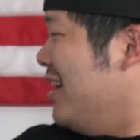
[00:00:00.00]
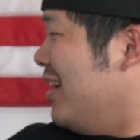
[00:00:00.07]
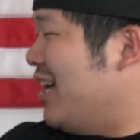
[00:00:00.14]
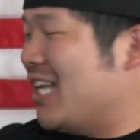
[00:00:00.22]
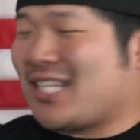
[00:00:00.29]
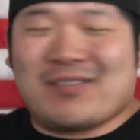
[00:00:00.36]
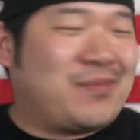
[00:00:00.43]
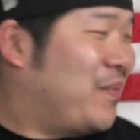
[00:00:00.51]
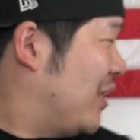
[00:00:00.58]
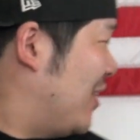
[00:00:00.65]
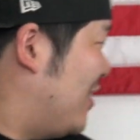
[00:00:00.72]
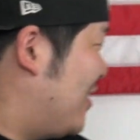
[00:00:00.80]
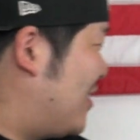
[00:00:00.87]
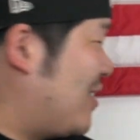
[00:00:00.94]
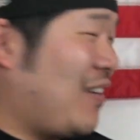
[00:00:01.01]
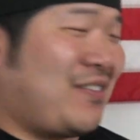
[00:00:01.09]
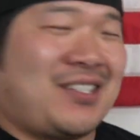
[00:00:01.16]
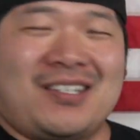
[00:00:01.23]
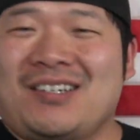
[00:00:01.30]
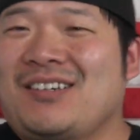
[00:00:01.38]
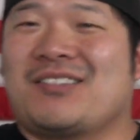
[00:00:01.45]
Got some of my gun safes
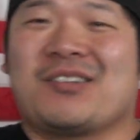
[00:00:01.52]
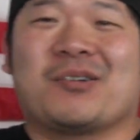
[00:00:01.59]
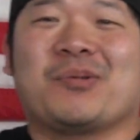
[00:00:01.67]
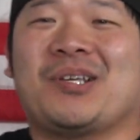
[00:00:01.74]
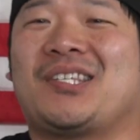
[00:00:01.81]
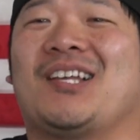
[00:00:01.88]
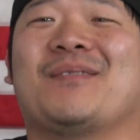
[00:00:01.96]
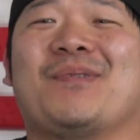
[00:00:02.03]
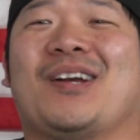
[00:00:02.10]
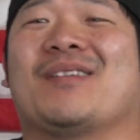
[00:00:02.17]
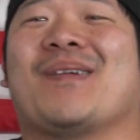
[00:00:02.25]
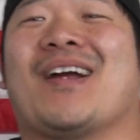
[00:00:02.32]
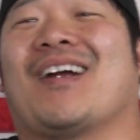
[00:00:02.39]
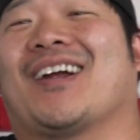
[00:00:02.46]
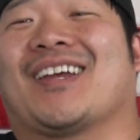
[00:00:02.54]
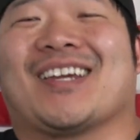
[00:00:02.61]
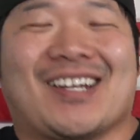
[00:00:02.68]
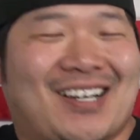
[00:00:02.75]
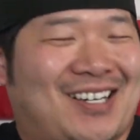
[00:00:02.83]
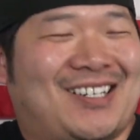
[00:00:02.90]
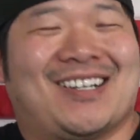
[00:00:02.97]
here, so we celebrate America
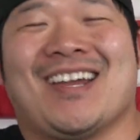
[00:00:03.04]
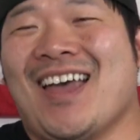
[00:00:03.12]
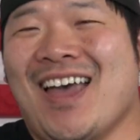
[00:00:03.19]
here.